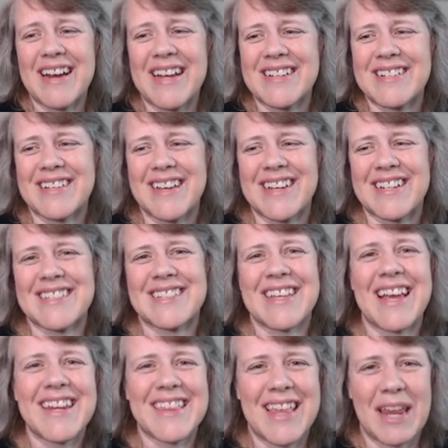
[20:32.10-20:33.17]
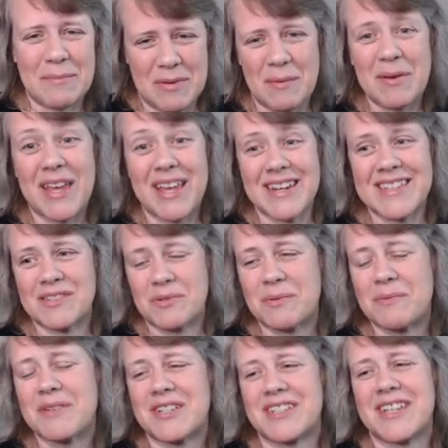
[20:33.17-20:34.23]
and she'll get excited that I'm coming into this room
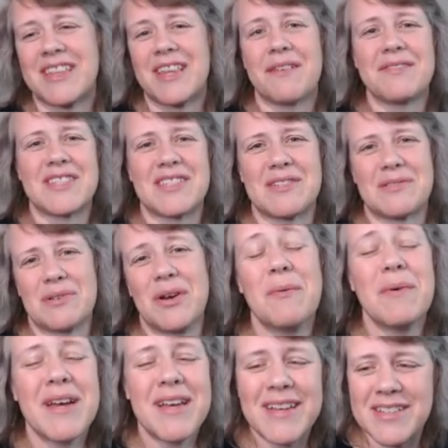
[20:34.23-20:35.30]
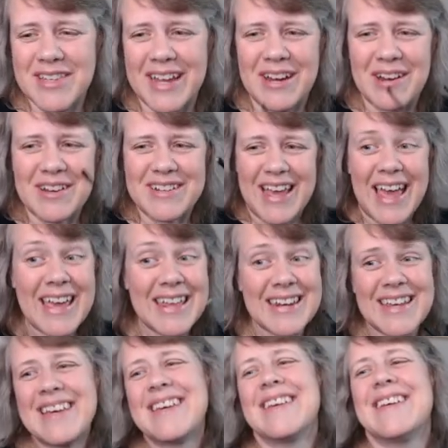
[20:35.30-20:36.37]
because she loves this room. It's like her
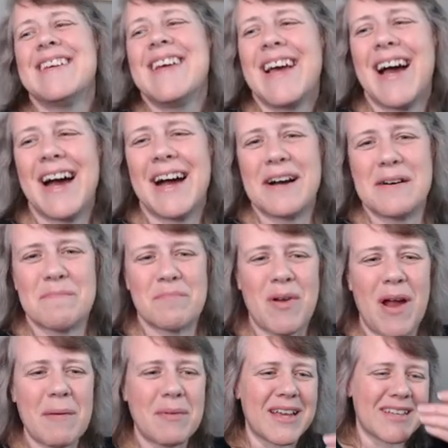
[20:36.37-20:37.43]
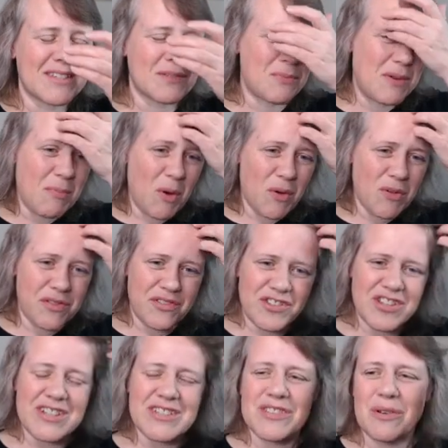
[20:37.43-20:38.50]
den. Um, probably because we both
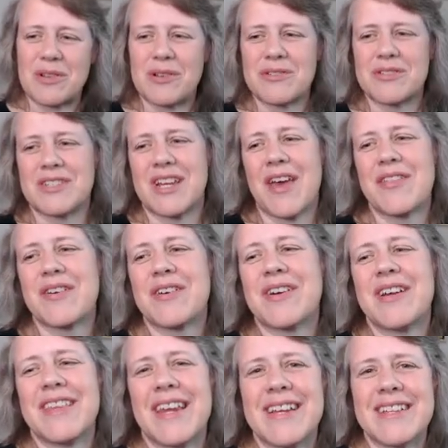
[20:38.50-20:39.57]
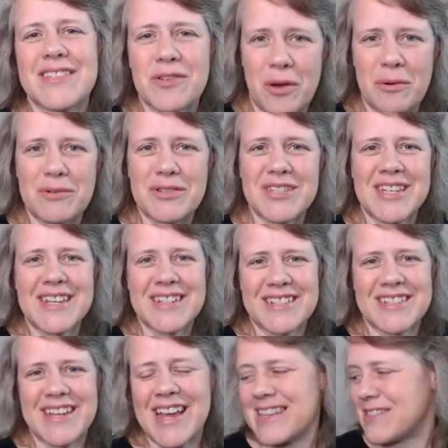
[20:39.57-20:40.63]
sit so close together and then it's cozy and
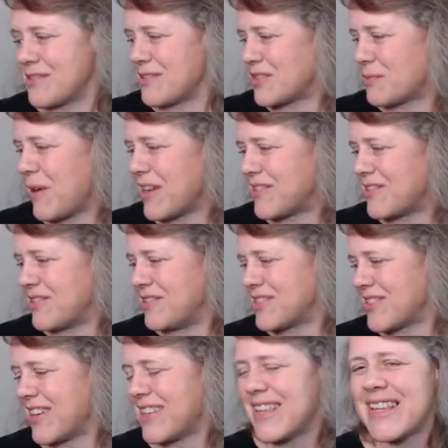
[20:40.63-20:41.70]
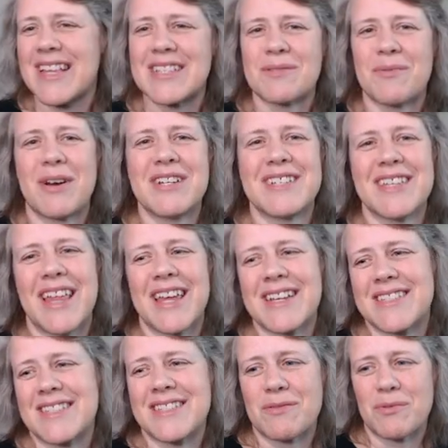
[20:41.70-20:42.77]
she has her spot too. So I think that's why she
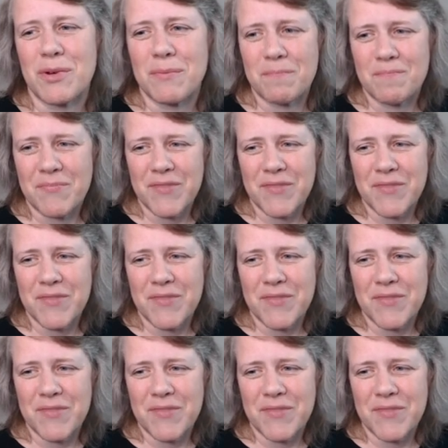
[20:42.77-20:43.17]
likes this room.